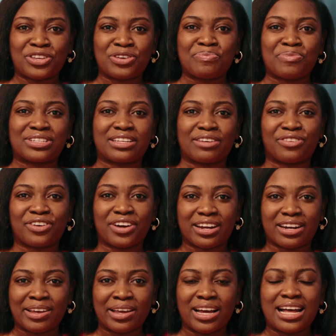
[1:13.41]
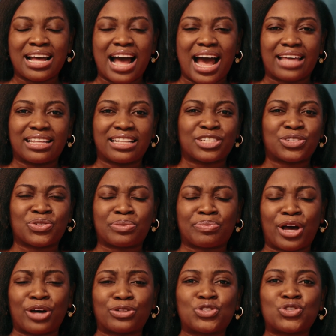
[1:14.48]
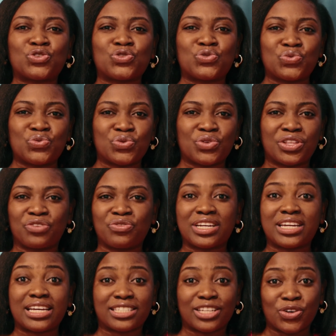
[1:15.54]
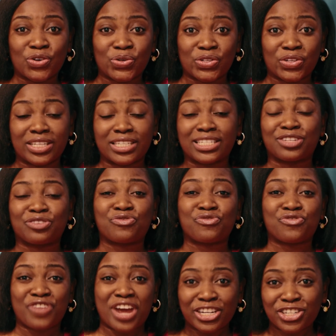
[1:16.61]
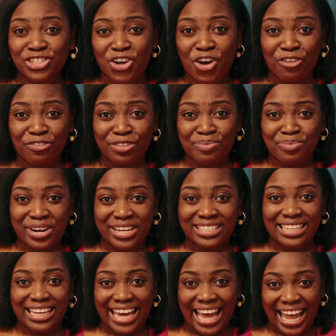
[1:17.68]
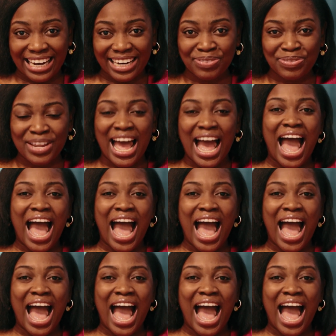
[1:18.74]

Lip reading: you must have heard, I think this was about 2-3 days ago, so this is fresh off the press again.